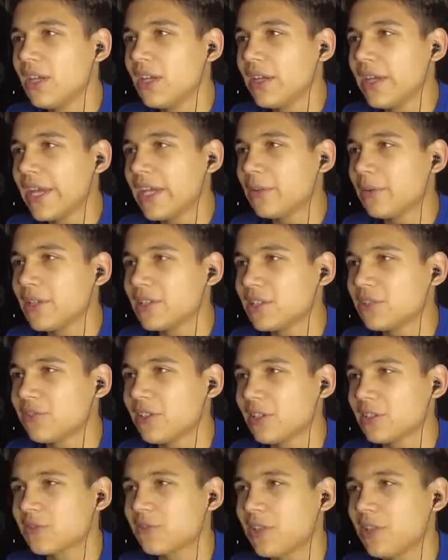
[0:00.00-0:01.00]
Anyways, the
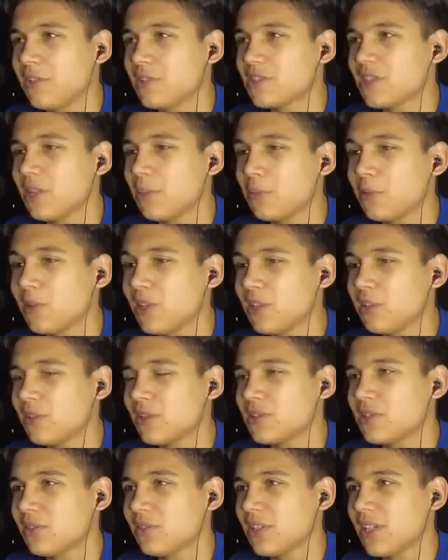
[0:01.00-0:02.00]
track is very slippery. You
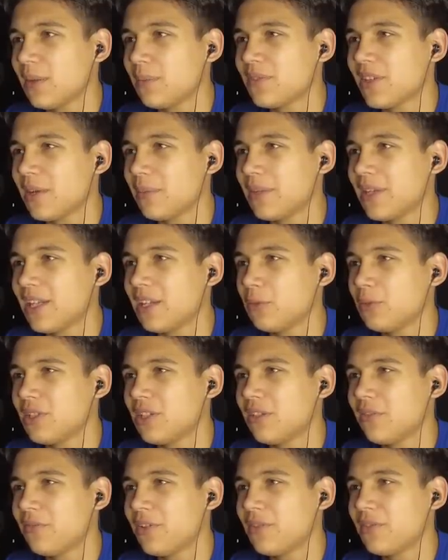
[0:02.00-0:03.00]
can see on the lap timer that we
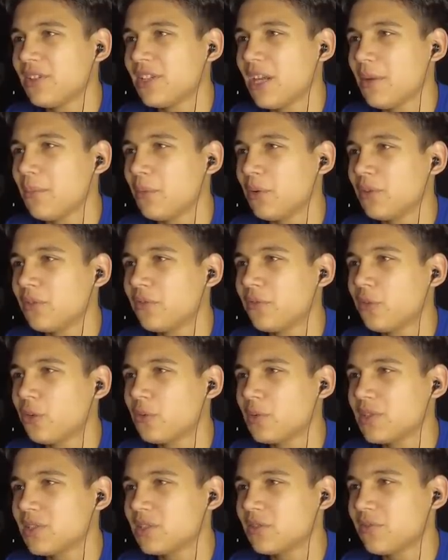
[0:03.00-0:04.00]
did a 59.4,
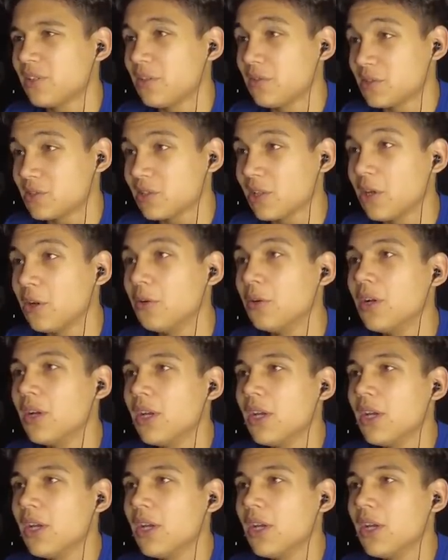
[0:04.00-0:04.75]
which is very slow.